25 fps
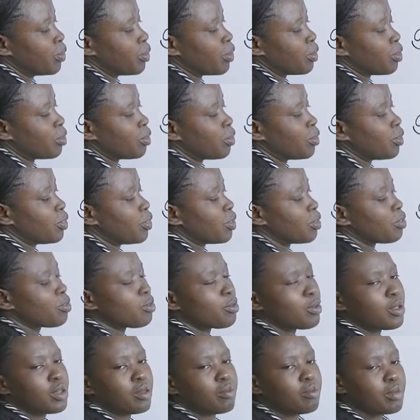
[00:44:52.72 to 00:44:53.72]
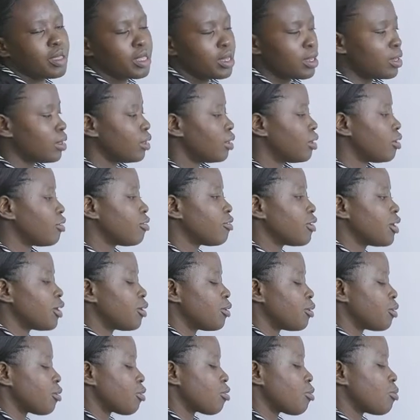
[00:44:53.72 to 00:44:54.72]
So this will mean if I
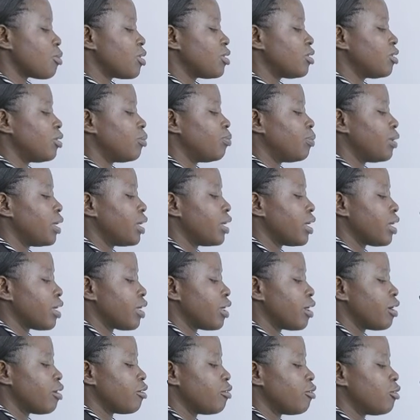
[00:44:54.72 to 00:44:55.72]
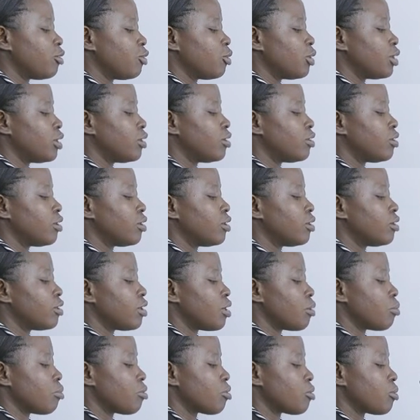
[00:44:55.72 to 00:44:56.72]
cross multiply, I have 20
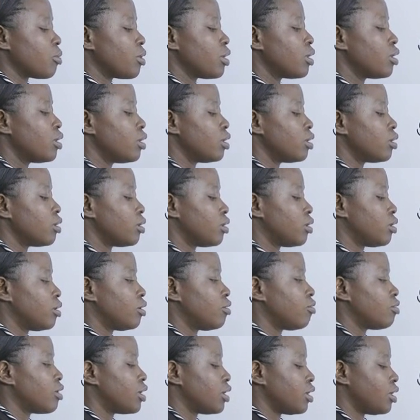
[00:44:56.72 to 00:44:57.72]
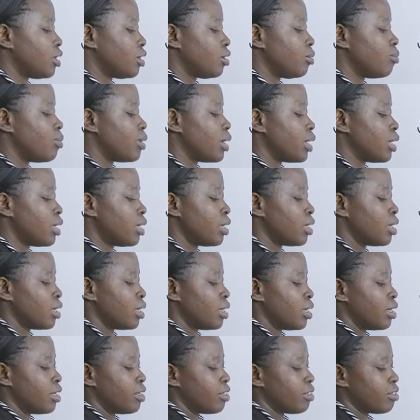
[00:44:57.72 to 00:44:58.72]
times 1 divided by
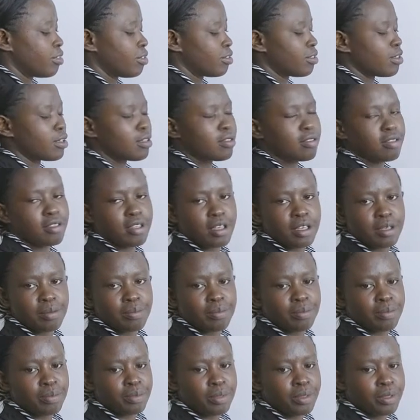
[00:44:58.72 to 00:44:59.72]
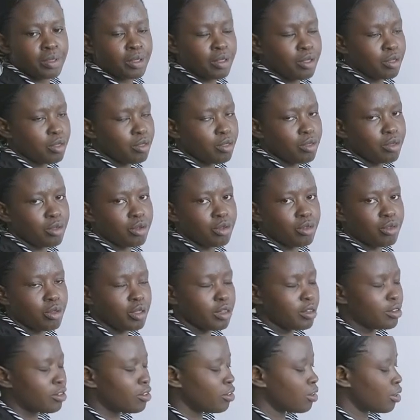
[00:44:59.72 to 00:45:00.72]
60. So
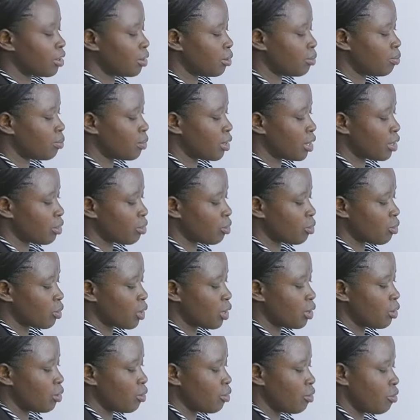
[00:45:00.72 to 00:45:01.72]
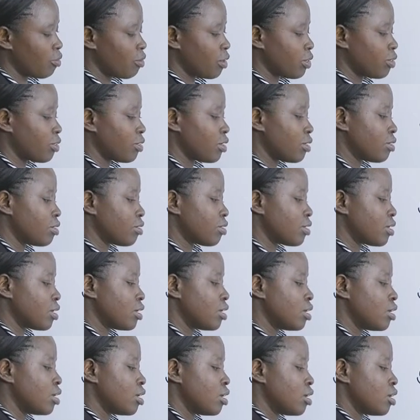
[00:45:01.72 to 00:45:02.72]
20 plus 1 over
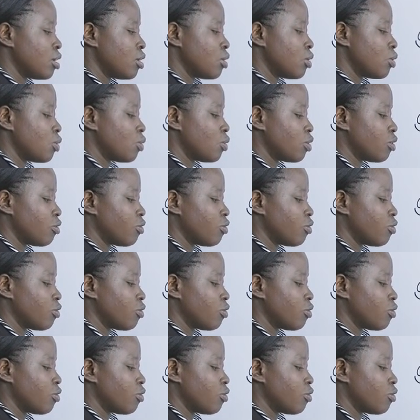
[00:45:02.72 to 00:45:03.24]
60, we